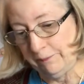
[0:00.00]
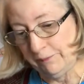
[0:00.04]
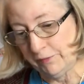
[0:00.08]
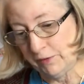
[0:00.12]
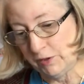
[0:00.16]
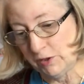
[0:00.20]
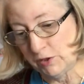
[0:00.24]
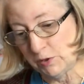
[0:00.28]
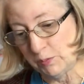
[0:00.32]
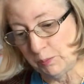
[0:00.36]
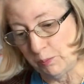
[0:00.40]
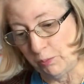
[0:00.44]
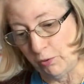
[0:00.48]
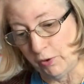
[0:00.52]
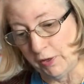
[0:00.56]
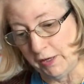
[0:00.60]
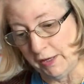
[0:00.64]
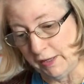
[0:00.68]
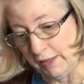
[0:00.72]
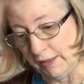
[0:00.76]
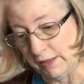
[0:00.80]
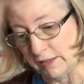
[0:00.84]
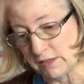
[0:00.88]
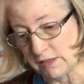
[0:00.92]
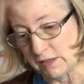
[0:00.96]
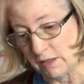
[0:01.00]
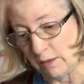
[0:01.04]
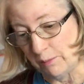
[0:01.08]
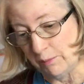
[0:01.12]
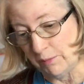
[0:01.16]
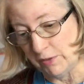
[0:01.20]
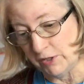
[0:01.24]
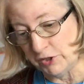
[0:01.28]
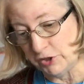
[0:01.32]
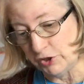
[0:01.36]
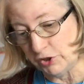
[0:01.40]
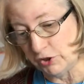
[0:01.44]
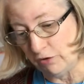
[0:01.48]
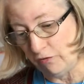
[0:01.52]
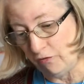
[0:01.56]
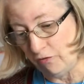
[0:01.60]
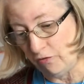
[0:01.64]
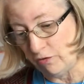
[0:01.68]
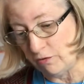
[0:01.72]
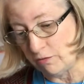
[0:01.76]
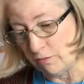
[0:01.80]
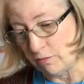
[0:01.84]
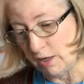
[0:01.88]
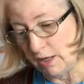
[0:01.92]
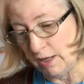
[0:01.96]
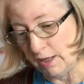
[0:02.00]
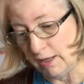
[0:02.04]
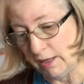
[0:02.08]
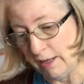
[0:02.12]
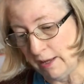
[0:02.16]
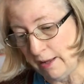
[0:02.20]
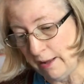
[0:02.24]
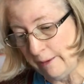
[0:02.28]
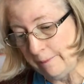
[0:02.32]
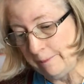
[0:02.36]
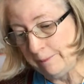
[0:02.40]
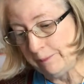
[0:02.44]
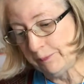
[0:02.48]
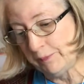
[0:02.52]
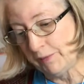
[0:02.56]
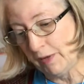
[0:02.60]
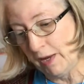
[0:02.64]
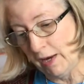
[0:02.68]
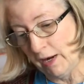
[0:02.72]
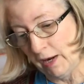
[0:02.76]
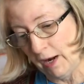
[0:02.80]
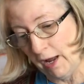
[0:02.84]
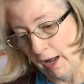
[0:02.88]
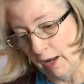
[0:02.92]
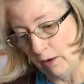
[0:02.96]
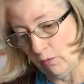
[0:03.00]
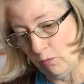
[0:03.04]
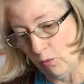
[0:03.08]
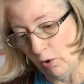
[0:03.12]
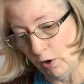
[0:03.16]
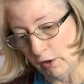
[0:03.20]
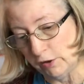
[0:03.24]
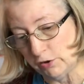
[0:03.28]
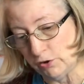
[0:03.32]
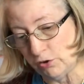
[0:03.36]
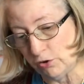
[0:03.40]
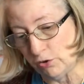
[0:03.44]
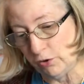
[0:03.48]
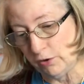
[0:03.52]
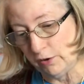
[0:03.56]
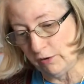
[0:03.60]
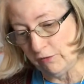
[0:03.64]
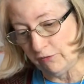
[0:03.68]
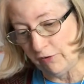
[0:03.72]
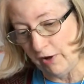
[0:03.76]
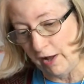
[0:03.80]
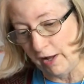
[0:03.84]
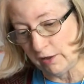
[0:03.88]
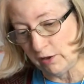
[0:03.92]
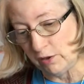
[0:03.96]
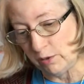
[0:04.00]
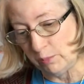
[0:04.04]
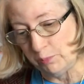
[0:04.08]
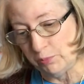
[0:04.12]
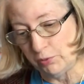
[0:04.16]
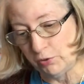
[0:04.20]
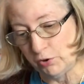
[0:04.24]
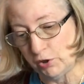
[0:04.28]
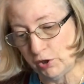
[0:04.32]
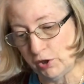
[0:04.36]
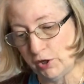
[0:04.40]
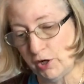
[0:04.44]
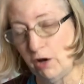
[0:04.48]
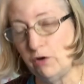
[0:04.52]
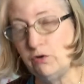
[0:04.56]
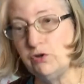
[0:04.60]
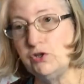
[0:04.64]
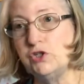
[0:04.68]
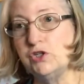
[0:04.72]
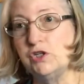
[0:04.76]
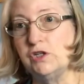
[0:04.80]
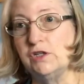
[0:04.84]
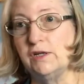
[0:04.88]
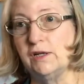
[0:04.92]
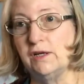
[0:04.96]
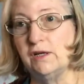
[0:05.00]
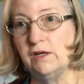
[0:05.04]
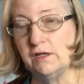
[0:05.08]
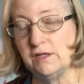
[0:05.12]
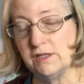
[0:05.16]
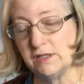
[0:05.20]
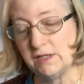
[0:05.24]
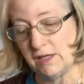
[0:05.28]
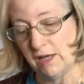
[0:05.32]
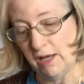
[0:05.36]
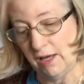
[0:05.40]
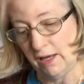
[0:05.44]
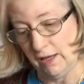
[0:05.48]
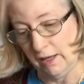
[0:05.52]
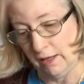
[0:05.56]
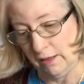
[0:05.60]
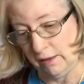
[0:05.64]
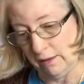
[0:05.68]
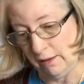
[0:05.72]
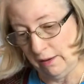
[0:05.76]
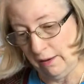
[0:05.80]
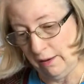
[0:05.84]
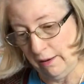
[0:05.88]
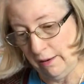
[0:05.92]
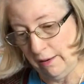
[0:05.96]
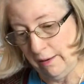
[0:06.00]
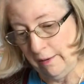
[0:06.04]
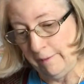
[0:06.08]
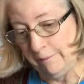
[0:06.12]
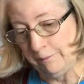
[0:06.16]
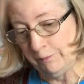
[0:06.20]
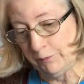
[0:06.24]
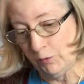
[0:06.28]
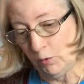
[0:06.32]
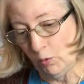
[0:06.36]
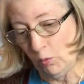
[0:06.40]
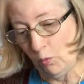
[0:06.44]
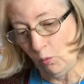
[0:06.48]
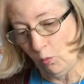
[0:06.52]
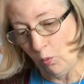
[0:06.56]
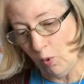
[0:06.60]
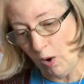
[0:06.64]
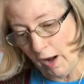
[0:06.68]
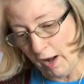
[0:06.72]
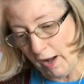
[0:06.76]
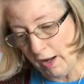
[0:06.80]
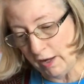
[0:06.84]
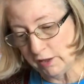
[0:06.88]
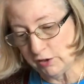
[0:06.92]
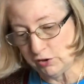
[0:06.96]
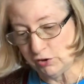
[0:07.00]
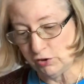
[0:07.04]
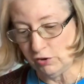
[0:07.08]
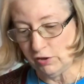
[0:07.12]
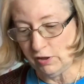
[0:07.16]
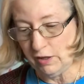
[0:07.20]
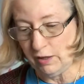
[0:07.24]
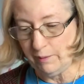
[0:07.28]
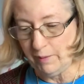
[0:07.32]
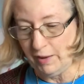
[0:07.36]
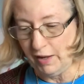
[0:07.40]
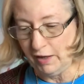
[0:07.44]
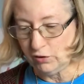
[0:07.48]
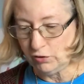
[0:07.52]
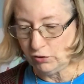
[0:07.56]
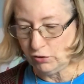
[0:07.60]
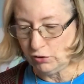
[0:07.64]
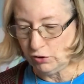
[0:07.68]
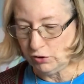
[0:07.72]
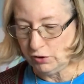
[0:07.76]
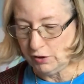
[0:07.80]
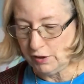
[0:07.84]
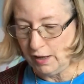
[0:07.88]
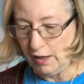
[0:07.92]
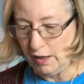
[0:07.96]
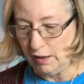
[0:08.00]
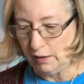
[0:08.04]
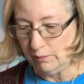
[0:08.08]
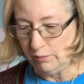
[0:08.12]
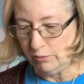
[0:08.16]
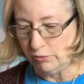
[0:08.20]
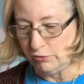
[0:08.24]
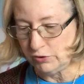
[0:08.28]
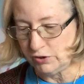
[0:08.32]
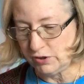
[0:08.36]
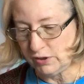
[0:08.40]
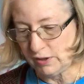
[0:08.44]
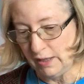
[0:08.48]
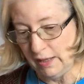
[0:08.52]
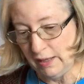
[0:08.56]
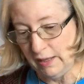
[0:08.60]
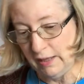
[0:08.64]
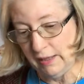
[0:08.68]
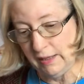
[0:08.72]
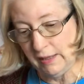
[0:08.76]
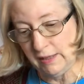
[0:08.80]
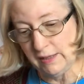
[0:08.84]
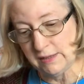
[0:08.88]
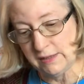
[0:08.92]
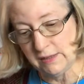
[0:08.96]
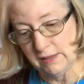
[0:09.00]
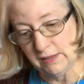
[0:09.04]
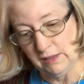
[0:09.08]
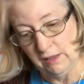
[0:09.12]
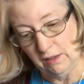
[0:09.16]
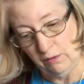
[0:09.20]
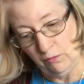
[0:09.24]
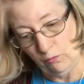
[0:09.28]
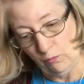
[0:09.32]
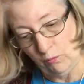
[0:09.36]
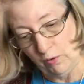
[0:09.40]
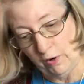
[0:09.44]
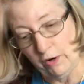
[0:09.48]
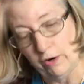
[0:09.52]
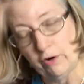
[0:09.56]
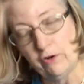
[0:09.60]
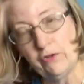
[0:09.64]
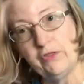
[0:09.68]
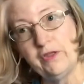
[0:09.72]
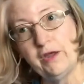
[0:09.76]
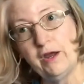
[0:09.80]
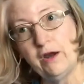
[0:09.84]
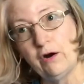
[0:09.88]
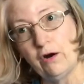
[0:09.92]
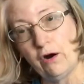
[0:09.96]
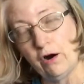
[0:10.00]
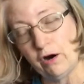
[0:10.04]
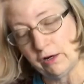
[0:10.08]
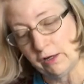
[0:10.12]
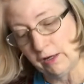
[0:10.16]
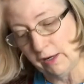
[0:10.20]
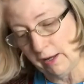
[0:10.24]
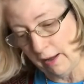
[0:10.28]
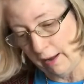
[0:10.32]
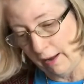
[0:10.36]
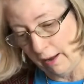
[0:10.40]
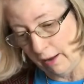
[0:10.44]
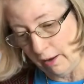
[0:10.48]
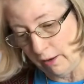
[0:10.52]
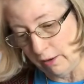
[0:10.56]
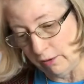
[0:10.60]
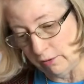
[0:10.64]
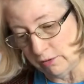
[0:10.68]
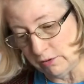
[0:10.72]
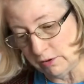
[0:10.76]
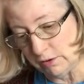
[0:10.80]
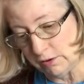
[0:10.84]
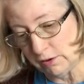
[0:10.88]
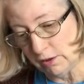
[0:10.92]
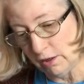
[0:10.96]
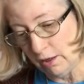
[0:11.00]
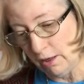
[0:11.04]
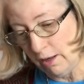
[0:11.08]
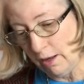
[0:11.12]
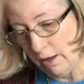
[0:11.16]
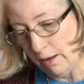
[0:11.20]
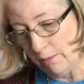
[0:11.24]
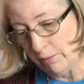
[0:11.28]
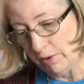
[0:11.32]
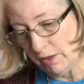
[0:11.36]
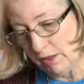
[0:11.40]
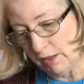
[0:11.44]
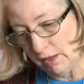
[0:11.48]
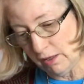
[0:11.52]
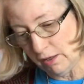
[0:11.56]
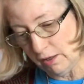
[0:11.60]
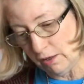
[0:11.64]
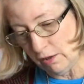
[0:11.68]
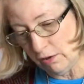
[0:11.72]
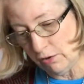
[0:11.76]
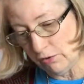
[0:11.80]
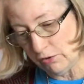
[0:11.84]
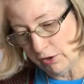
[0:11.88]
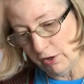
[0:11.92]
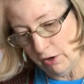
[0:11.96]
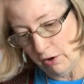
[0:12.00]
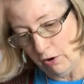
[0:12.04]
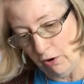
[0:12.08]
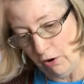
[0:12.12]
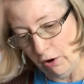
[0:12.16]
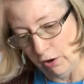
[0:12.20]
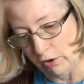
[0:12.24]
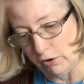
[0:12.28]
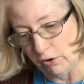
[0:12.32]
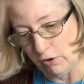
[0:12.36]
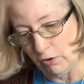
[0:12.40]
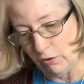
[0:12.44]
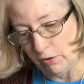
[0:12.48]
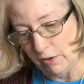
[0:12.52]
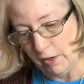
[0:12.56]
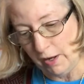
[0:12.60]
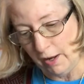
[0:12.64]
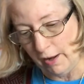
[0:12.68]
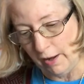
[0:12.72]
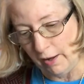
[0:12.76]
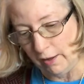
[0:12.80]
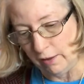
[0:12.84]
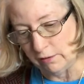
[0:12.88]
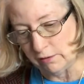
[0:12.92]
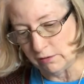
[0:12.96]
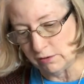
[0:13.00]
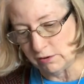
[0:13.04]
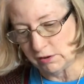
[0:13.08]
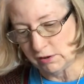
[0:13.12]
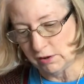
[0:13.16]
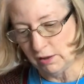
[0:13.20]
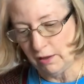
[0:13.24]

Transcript: Spring is the mischief in me, and I wonder if I could put a notion in his head. Why do they make good neighbors? Isn't it where there are cows? But here there are no cows.